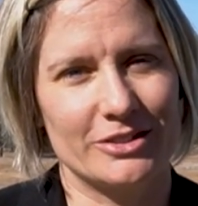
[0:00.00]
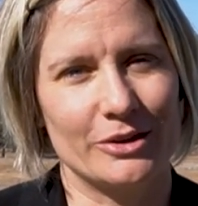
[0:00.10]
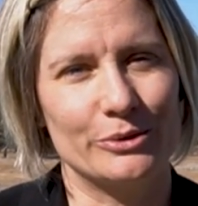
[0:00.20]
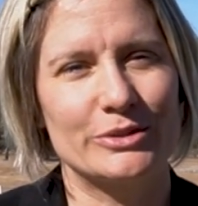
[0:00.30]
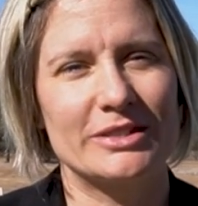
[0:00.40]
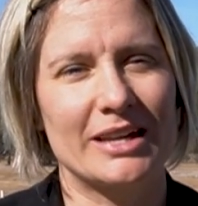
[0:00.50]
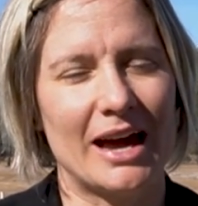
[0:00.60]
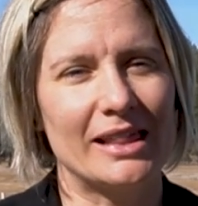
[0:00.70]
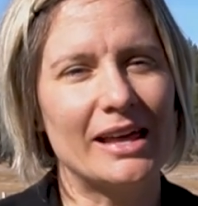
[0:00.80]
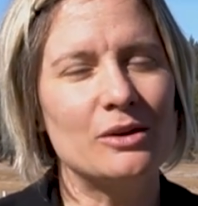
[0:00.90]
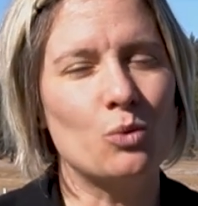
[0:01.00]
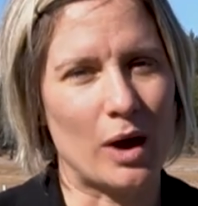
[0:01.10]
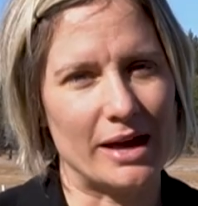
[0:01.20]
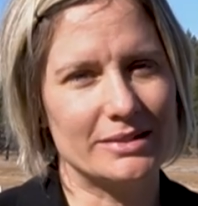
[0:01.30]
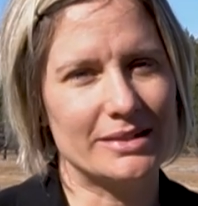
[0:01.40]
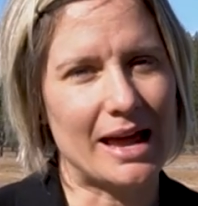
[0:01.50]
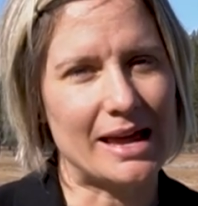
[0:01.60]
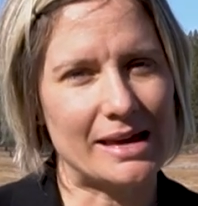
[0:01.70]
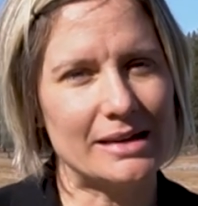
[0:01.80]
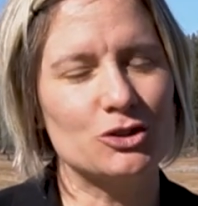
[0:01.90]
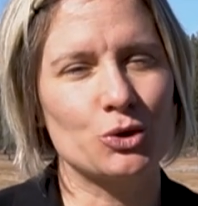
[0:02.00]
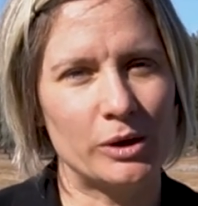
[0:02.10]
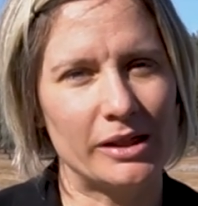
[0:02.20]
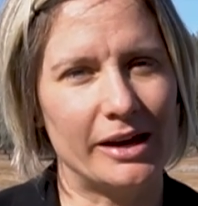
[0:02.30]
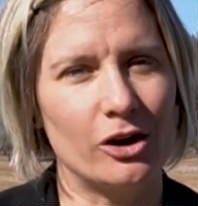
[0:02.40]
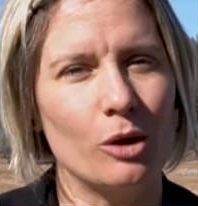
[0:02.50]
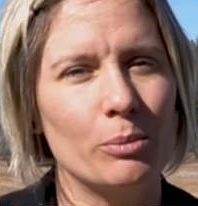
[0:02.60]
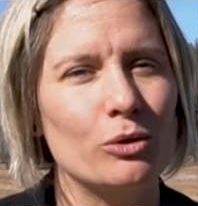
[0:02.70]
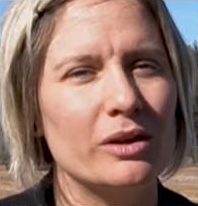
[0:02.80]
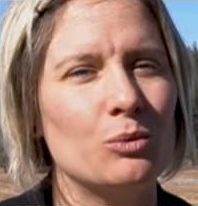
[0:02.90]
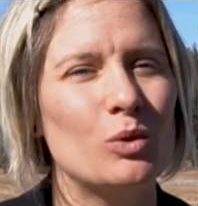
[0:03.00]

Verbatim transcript: So Skyline West and Treeline are both